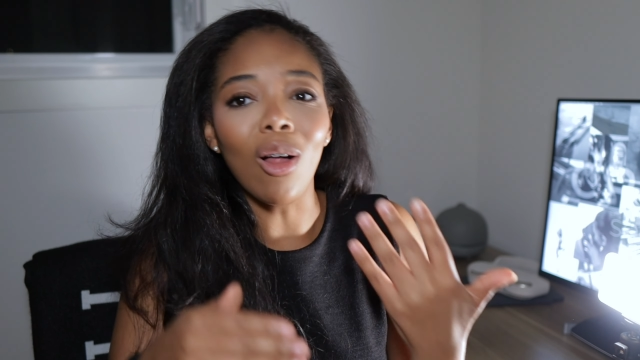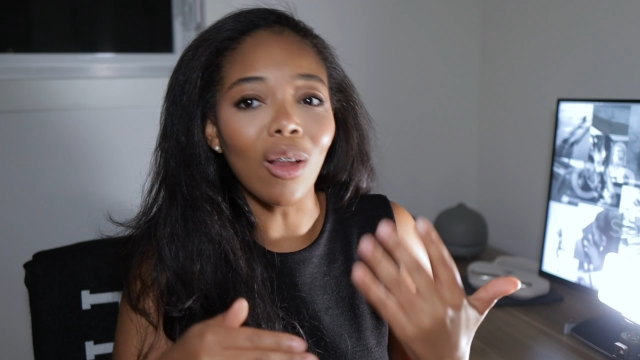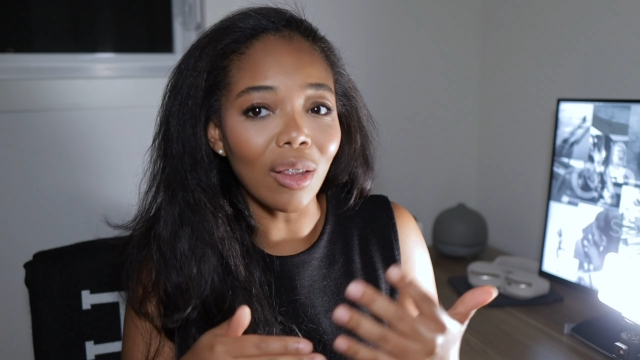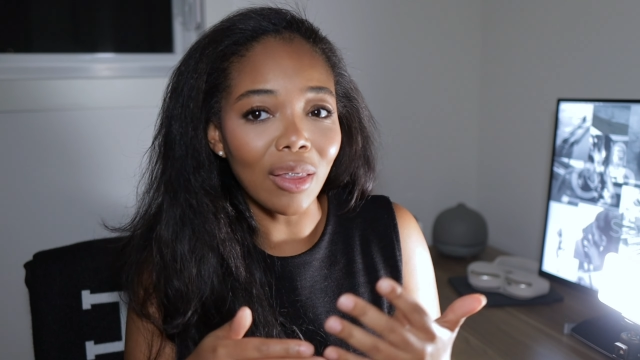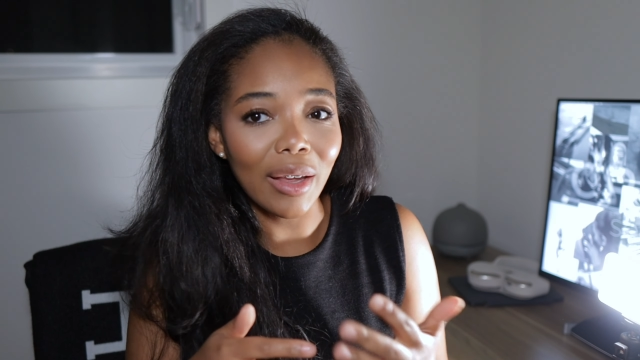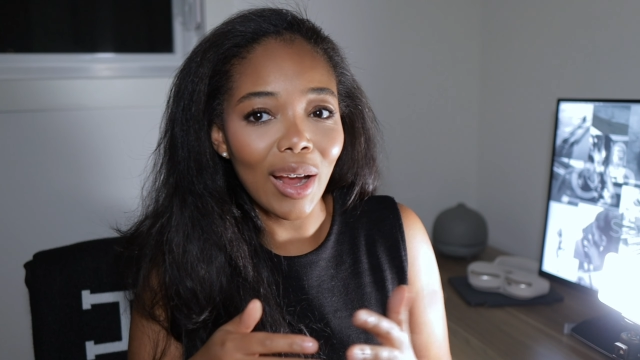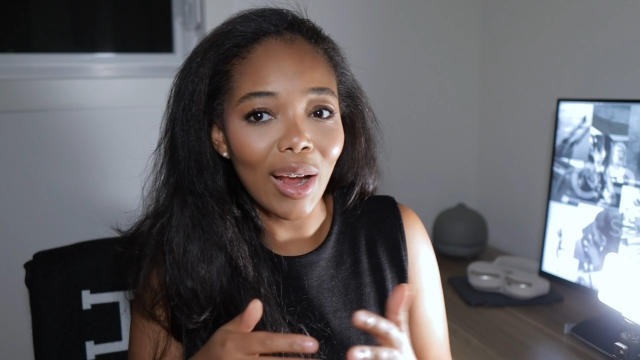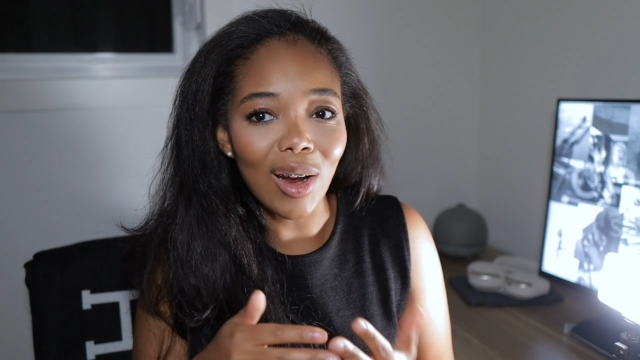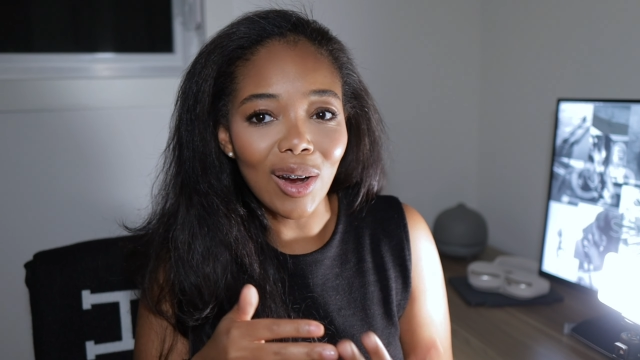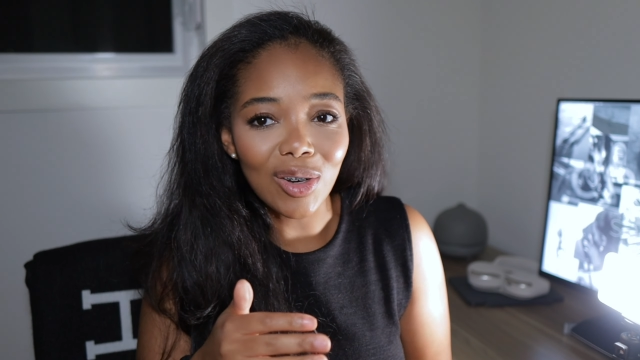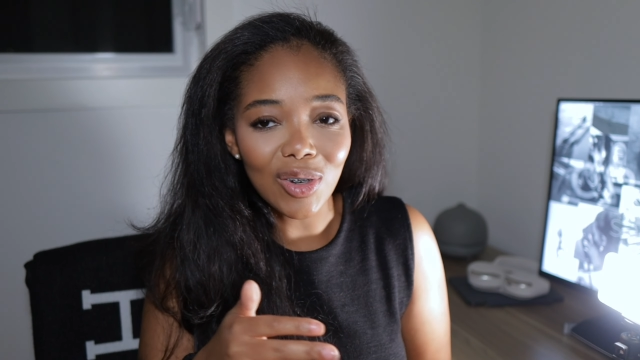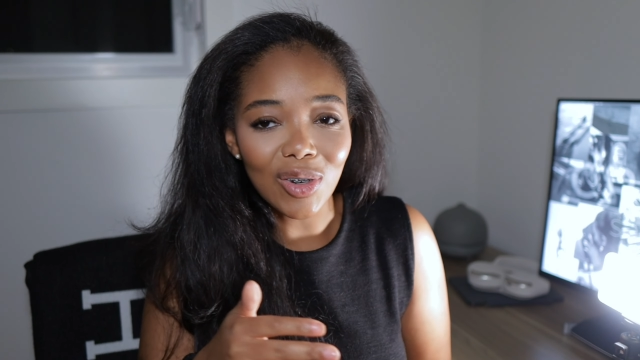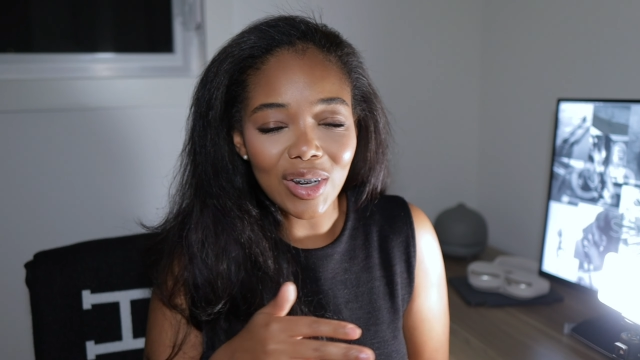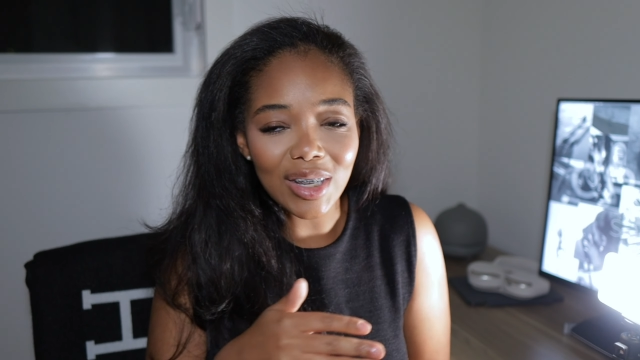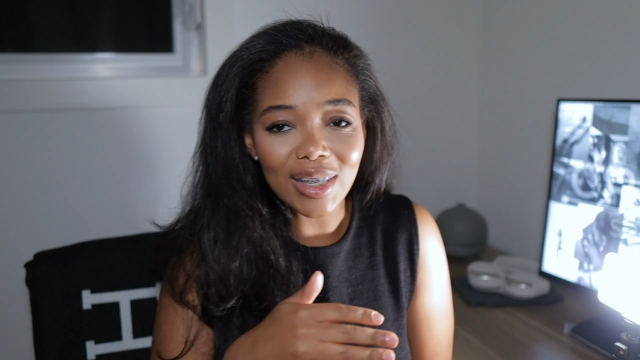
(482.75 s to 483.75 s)
all of the
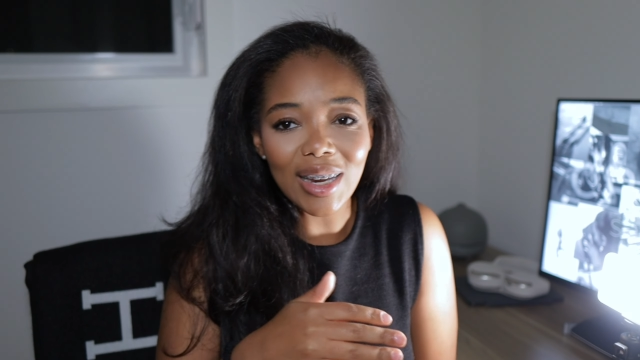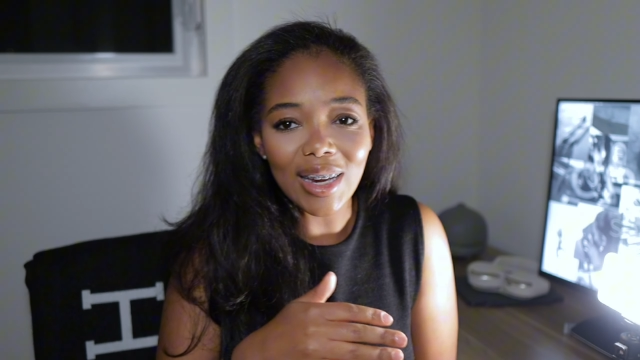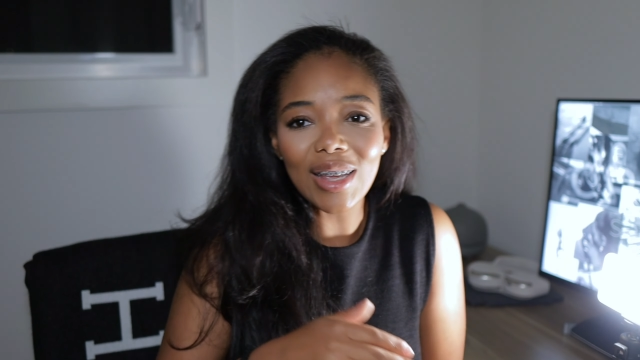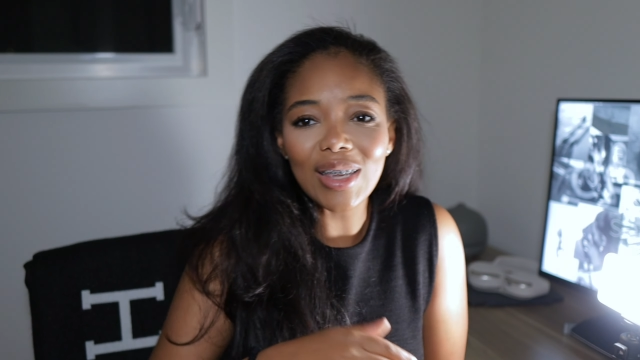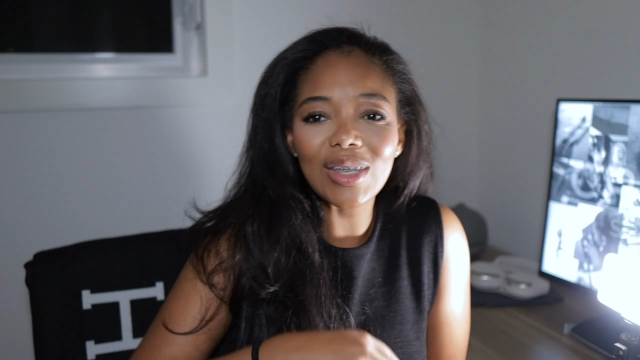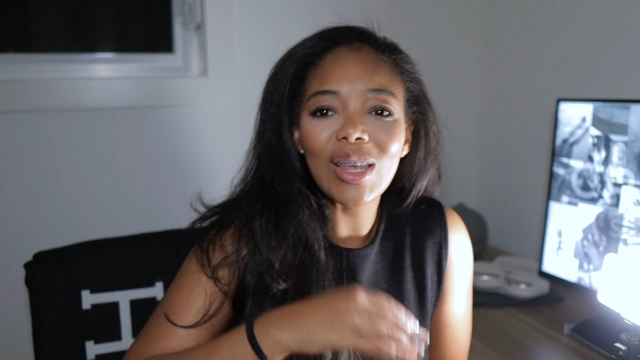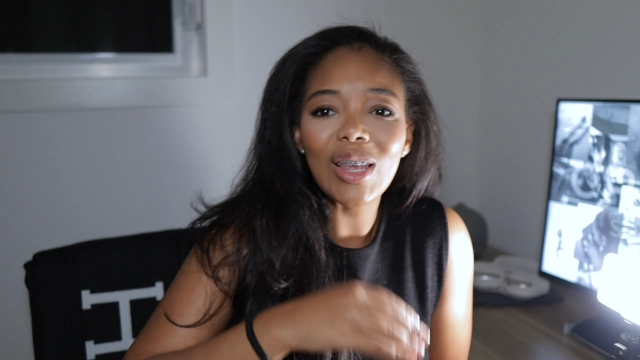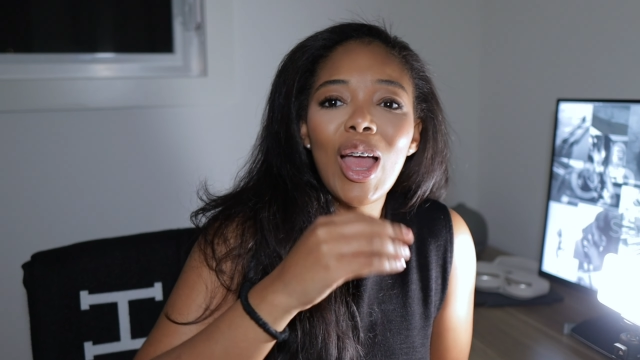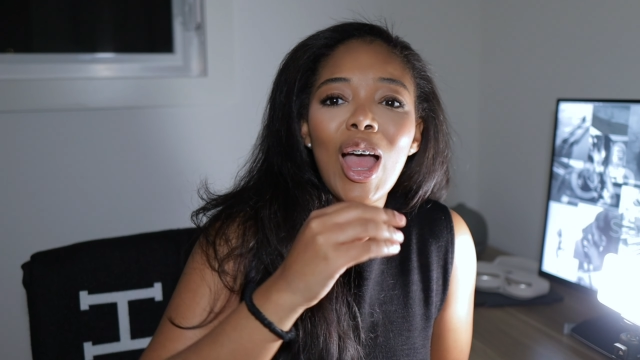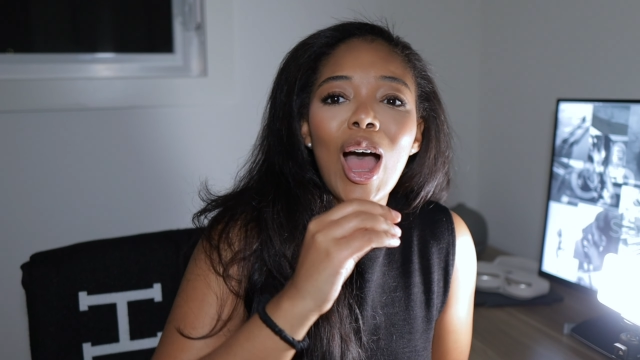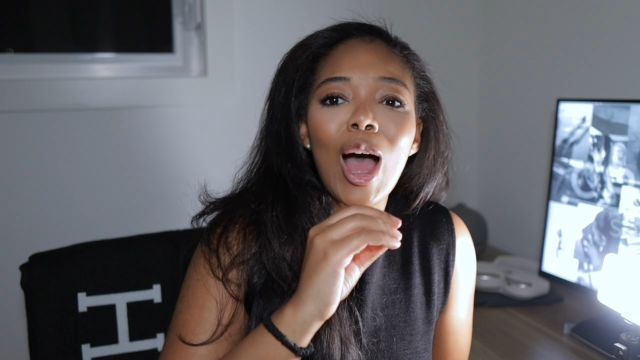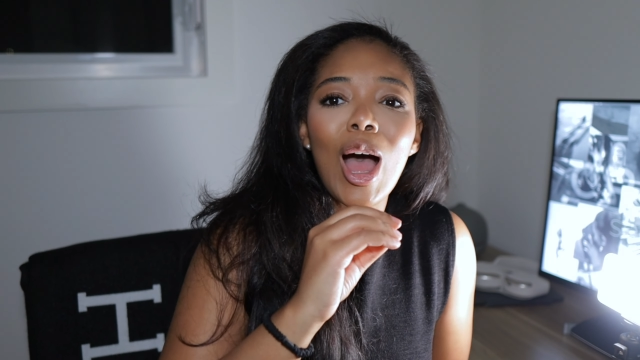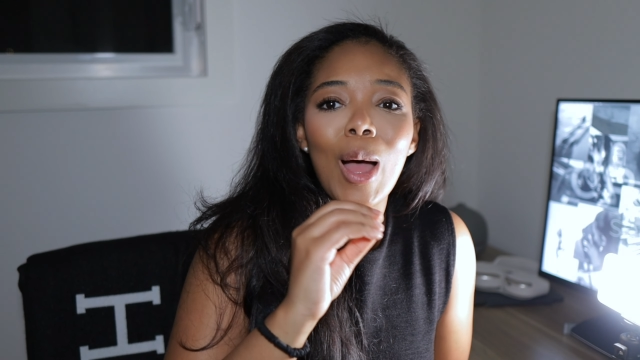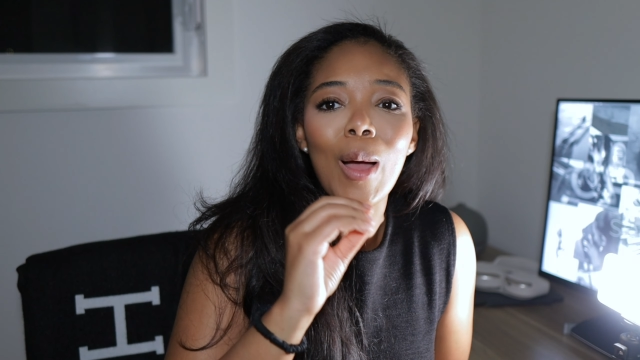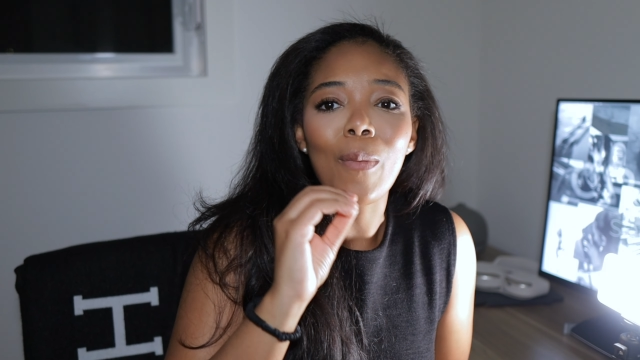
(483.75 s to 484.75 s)
characteristics,
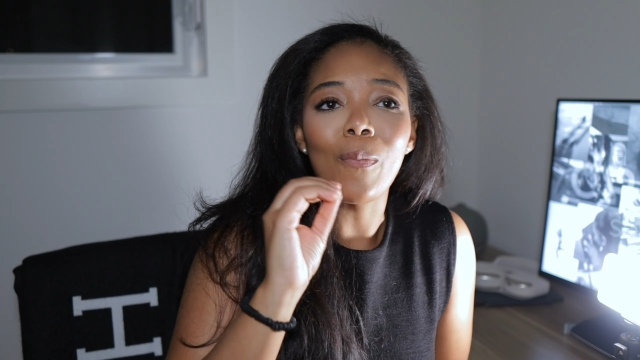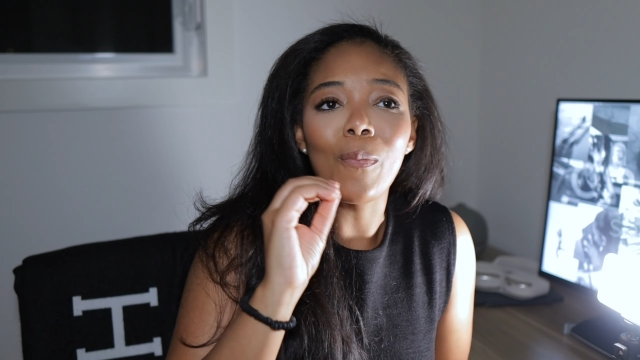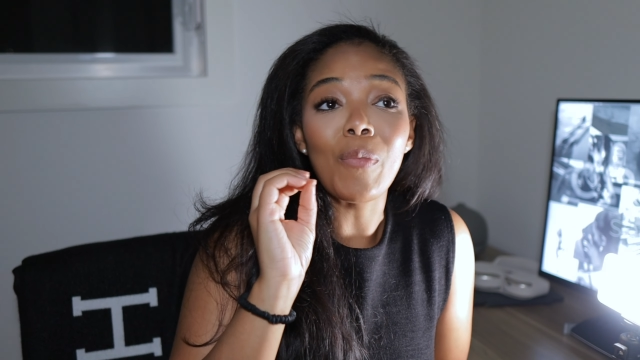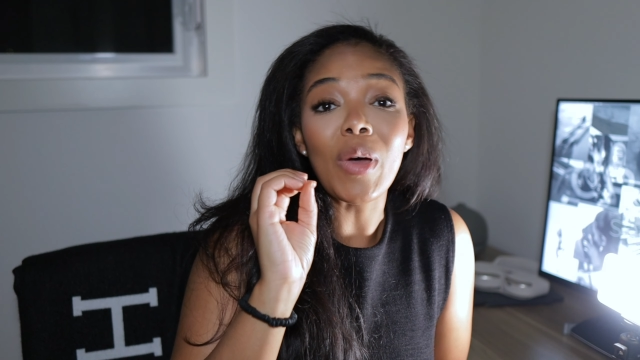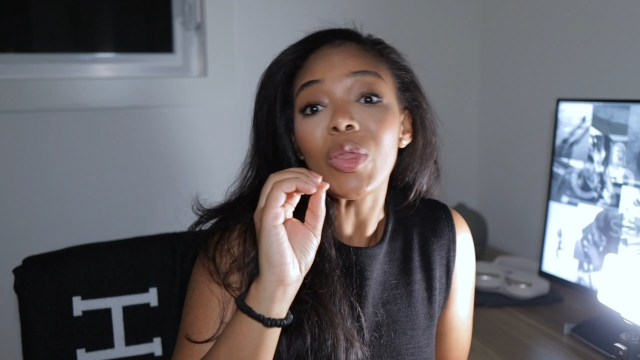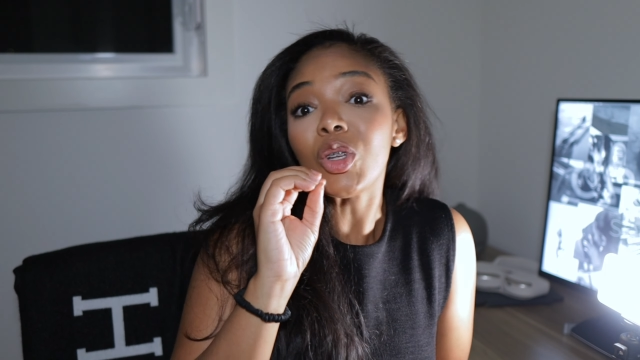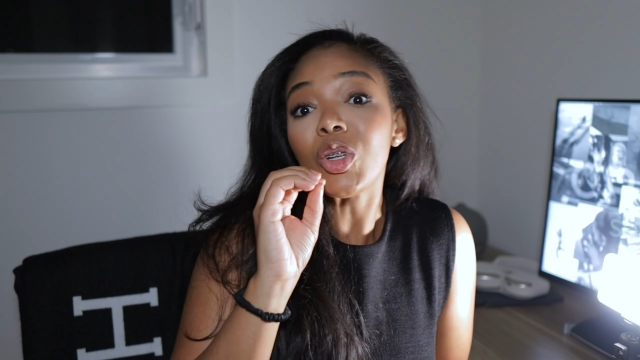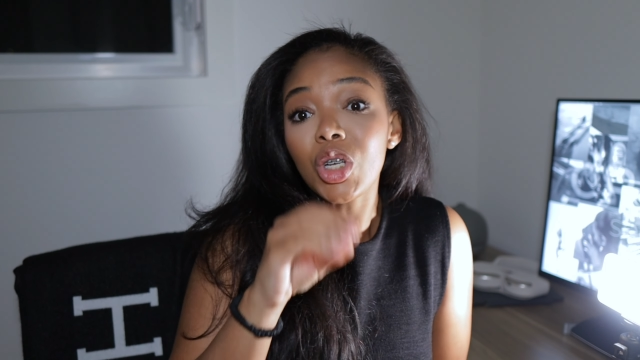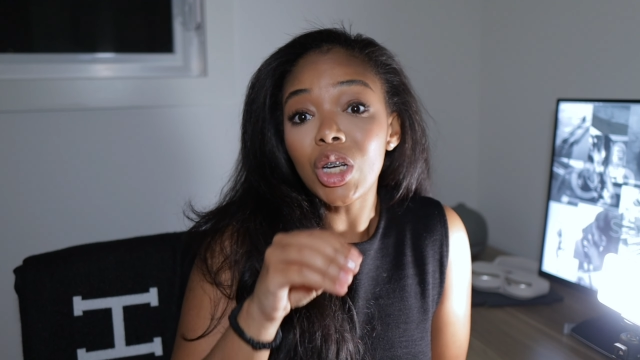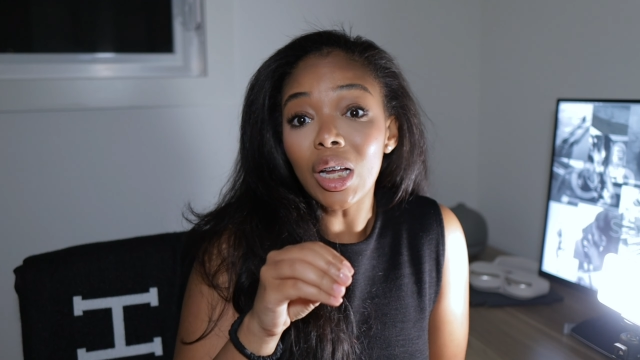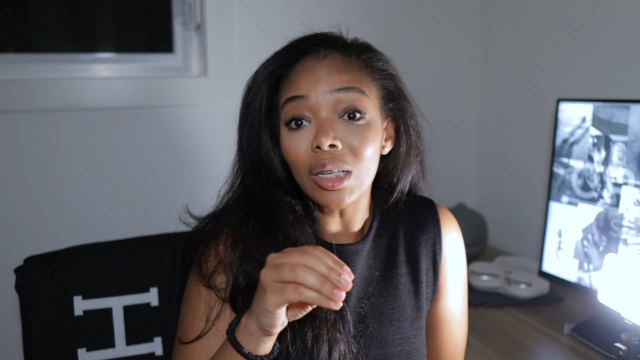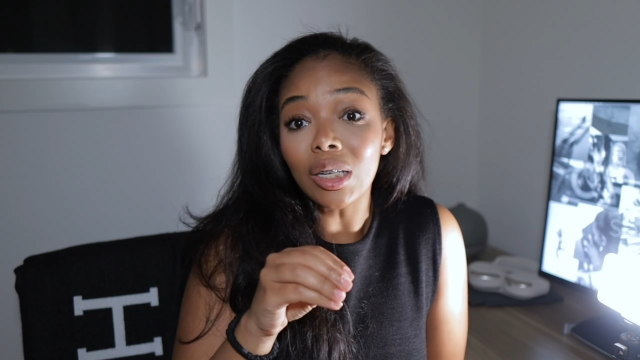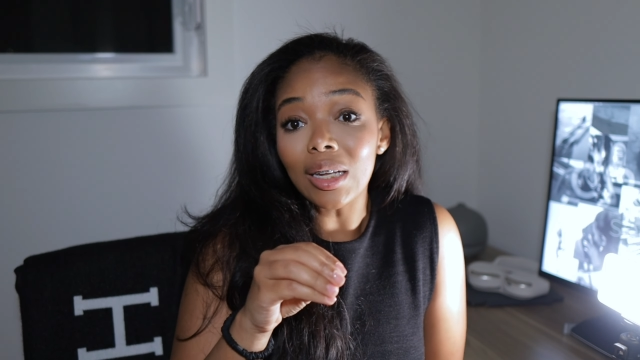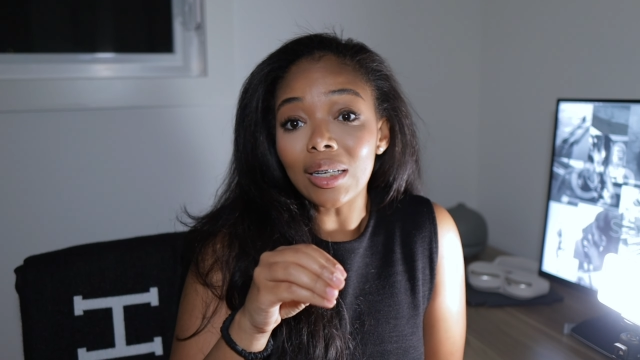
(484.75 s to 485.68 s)
um, but the Chanel